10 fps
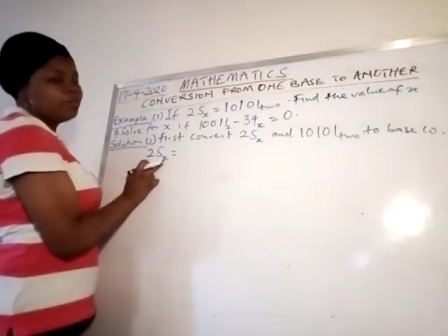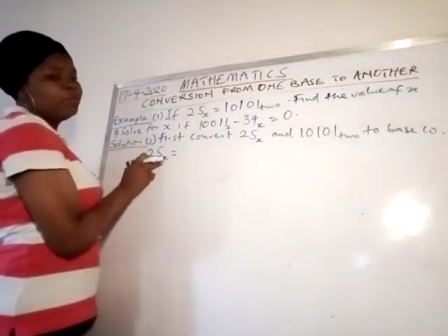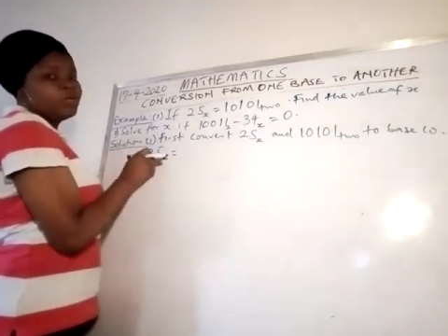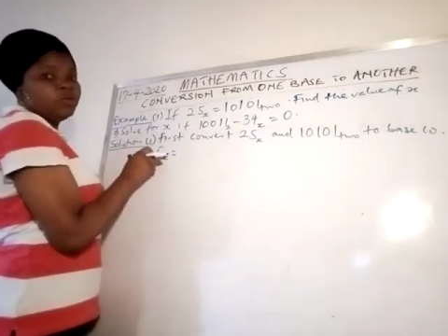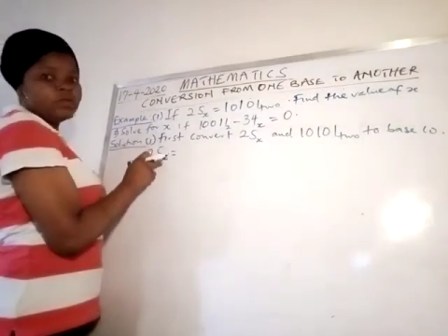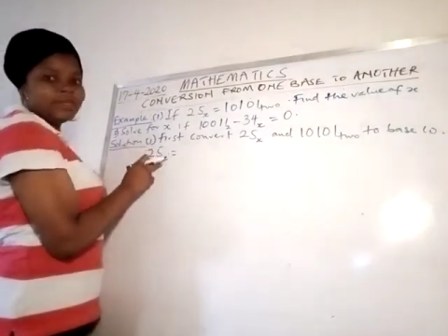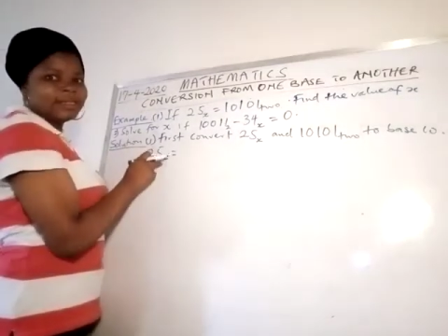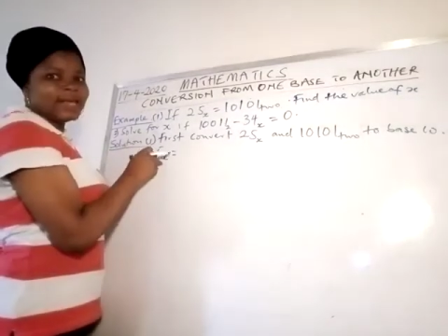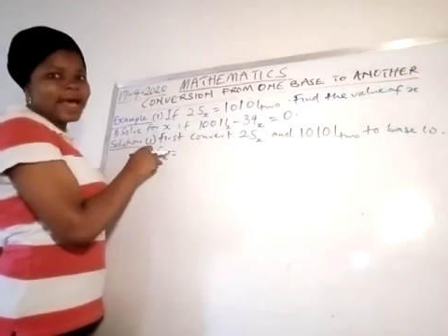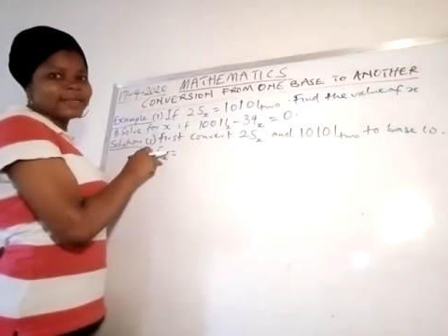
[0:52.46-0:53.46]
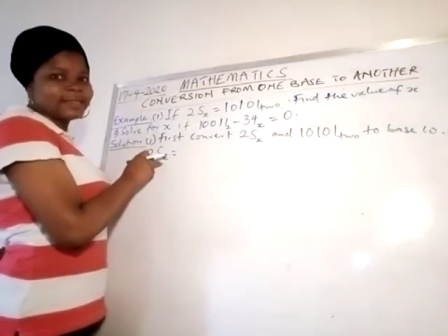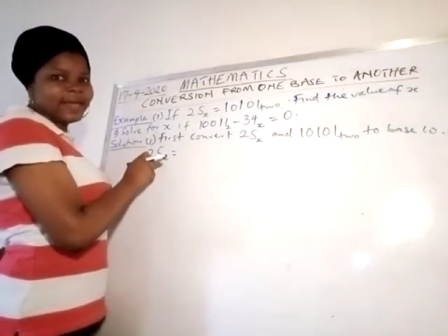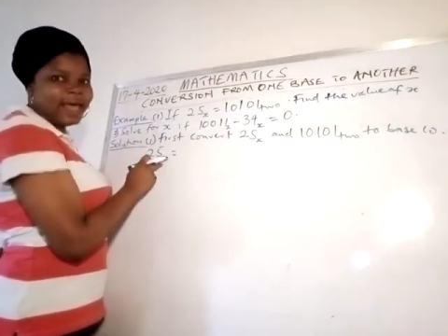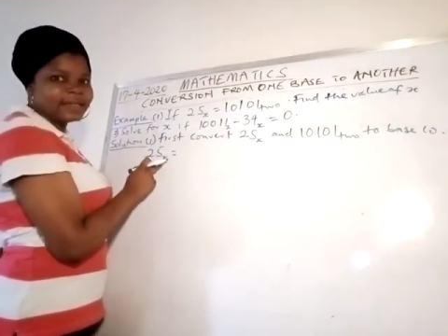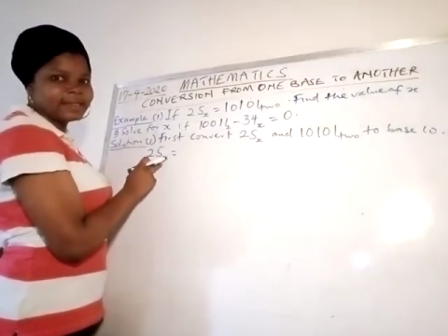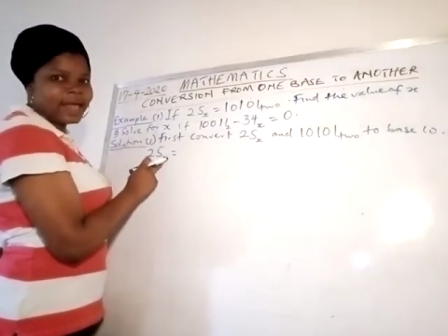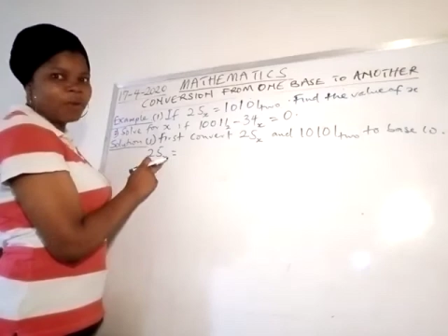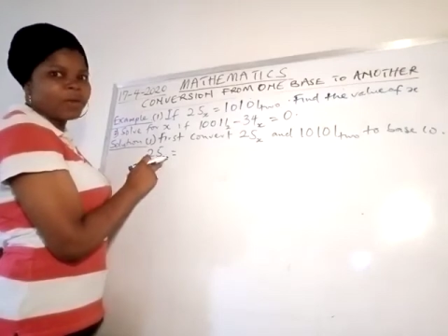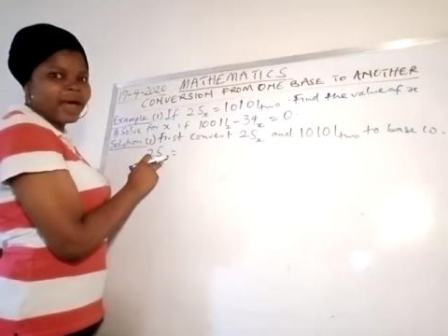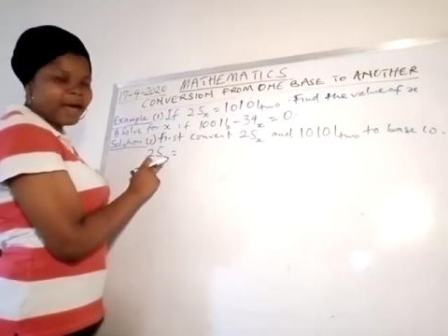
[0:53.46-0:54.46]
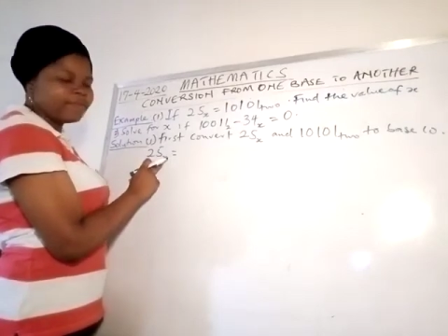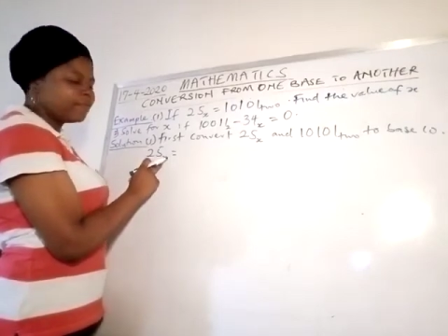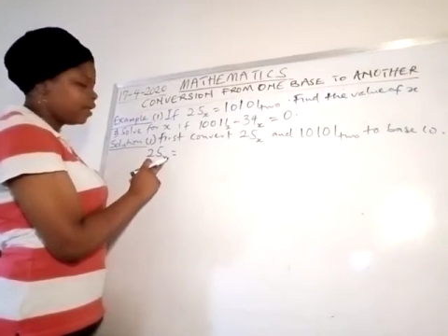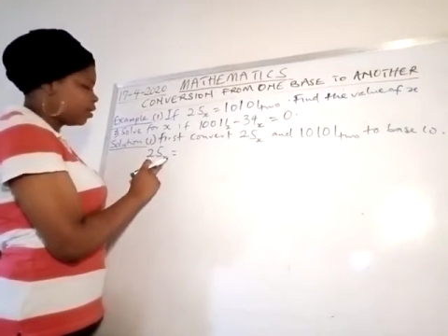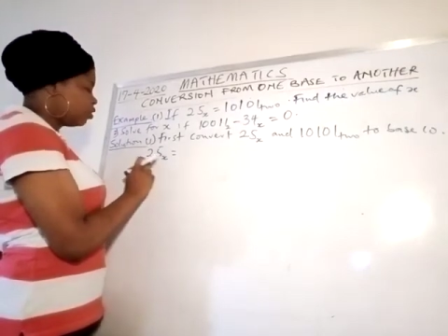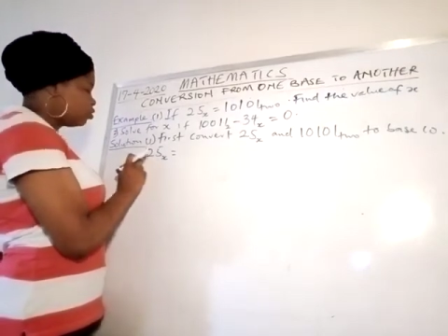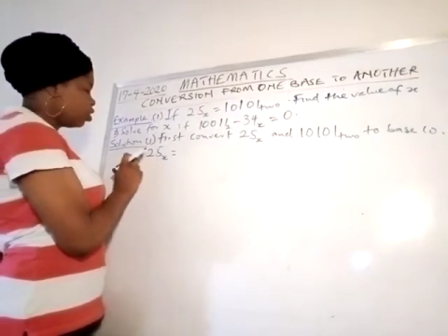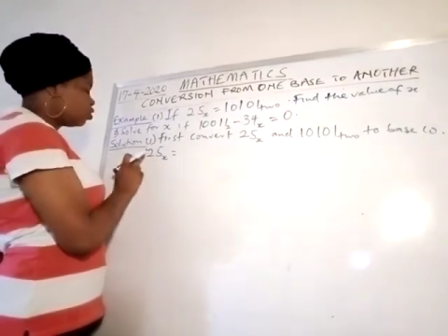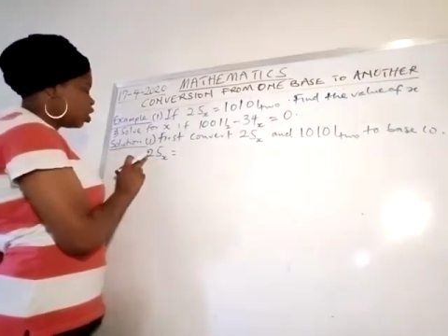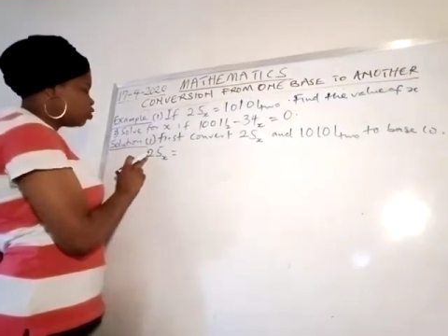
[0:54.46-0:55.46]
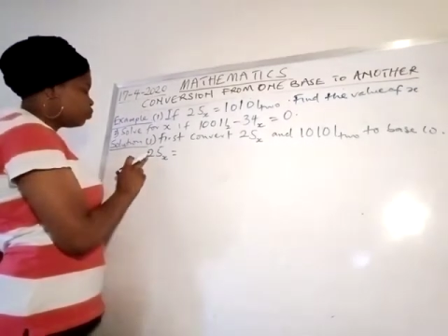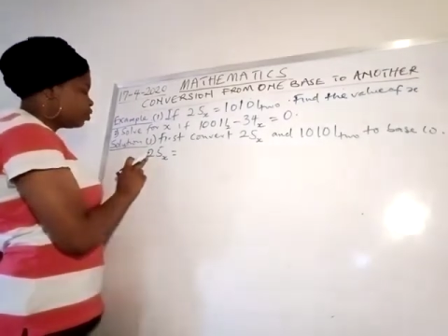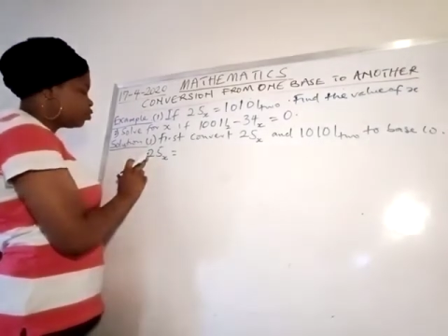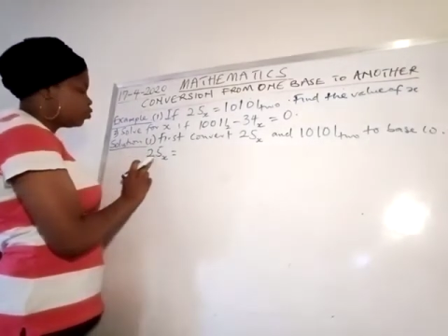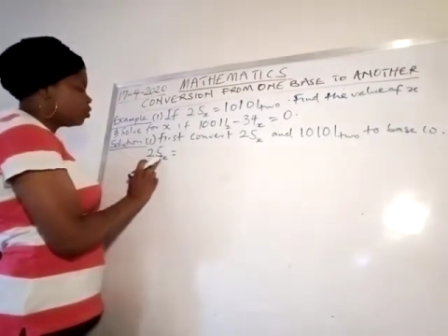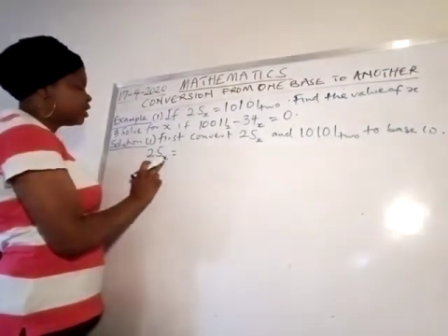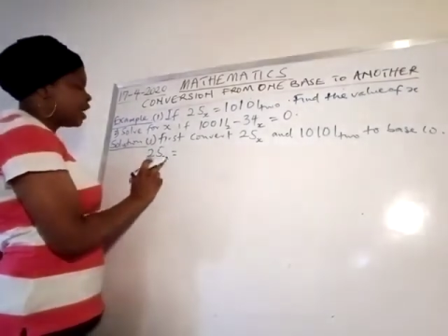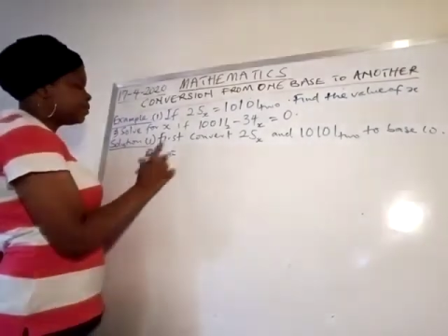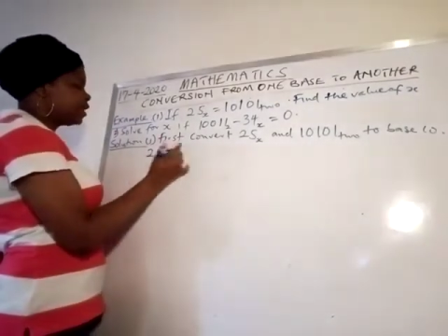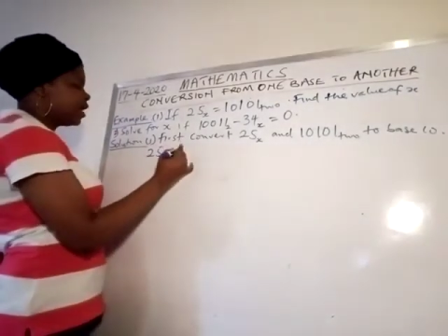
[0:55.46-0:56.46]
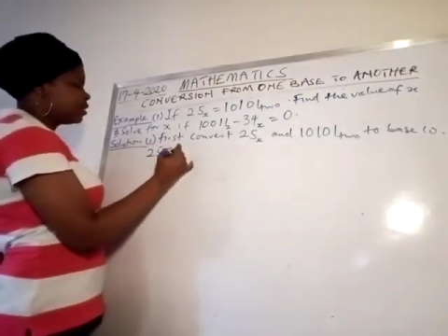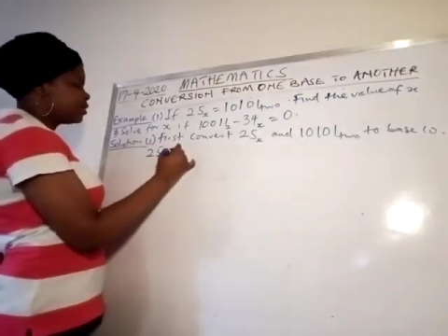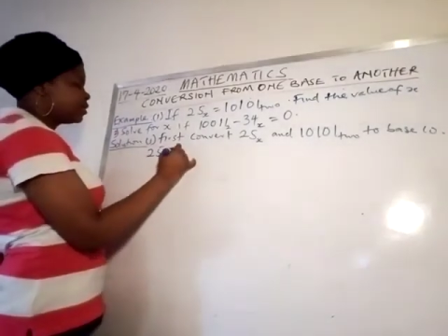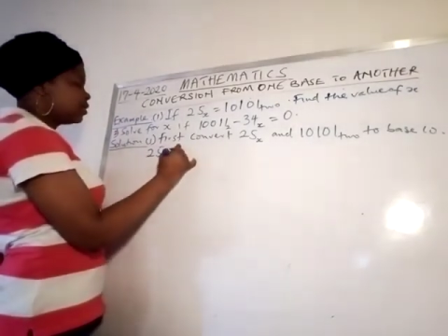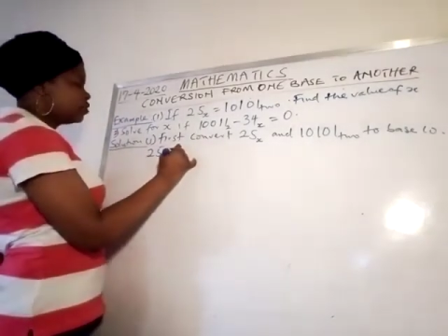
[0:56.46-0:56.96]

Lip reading: We used it as the x that we have there. So it's going to be 2 times x.